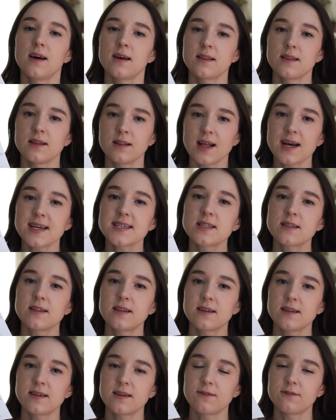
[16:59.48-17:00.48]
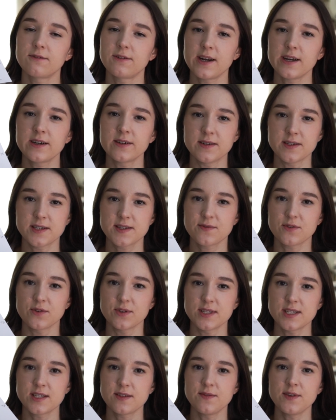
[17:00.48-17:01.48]
The last fragrance for
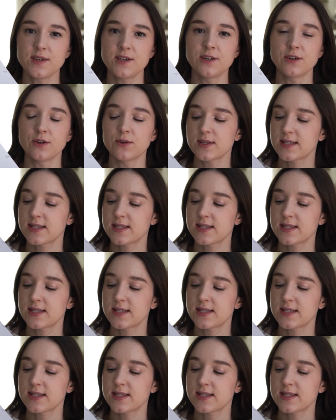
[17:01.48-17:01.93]
this video,